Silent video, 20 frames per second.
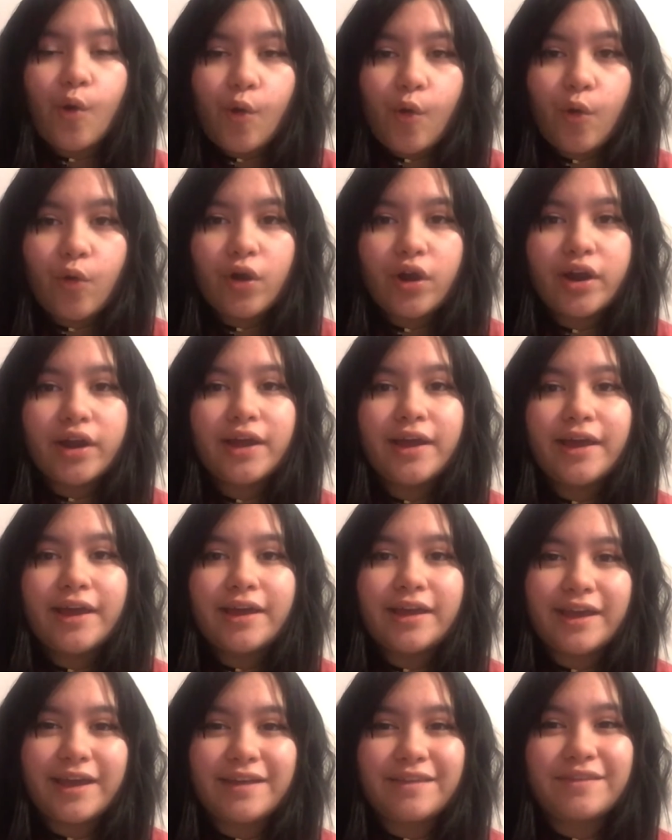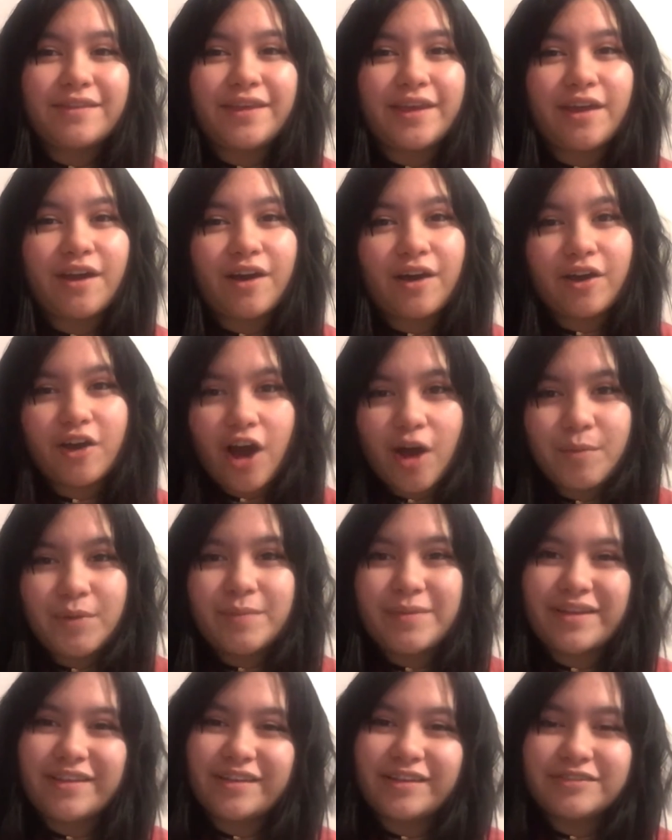or get the common
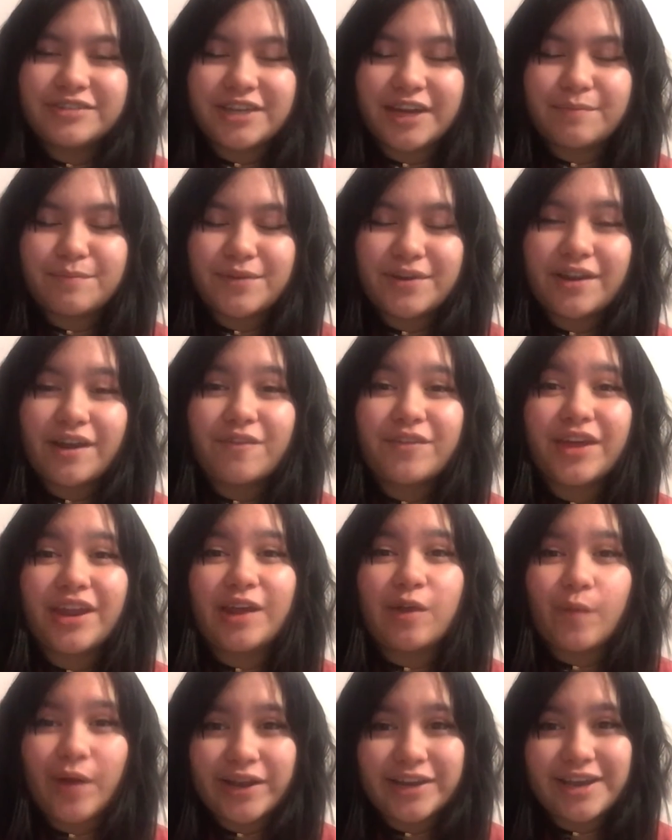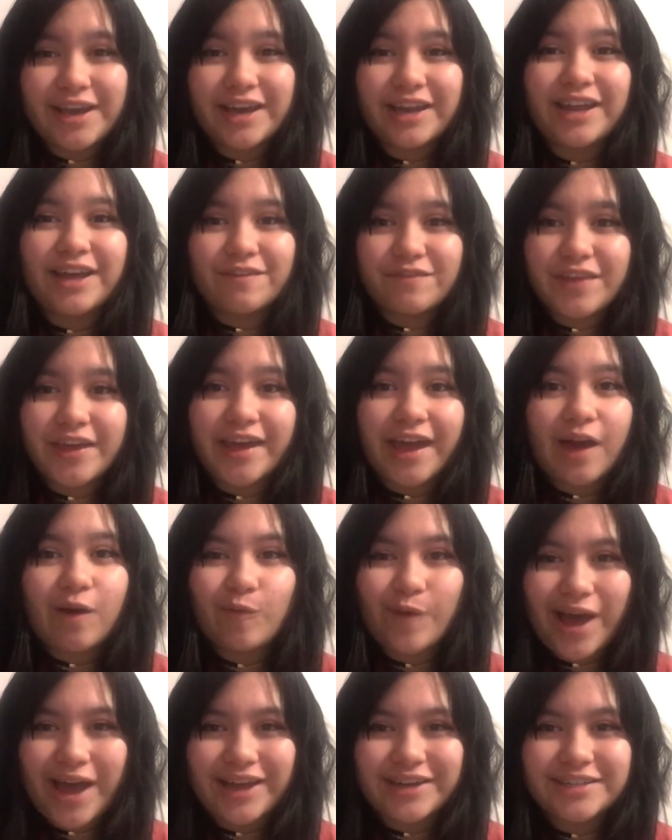misconception of getting wet tail if they get
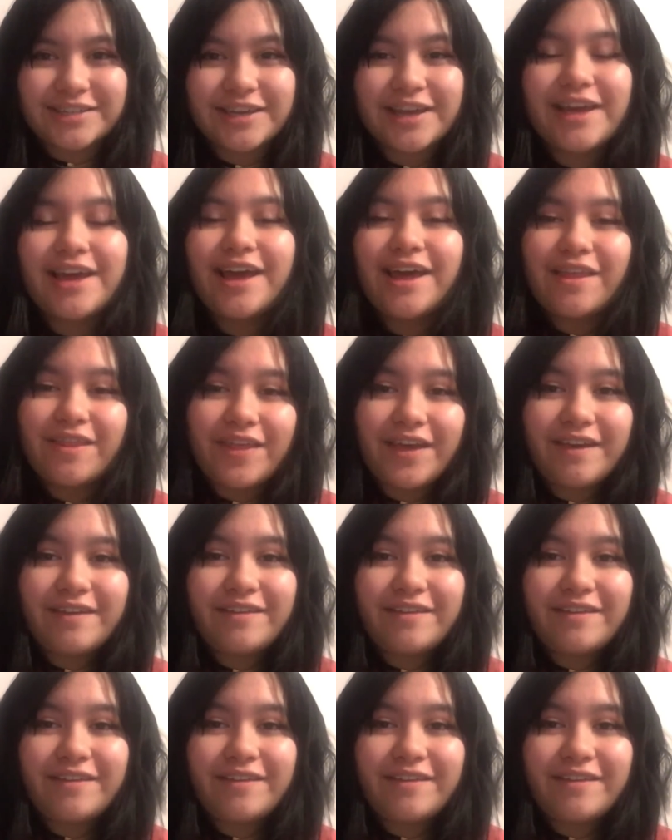wet. This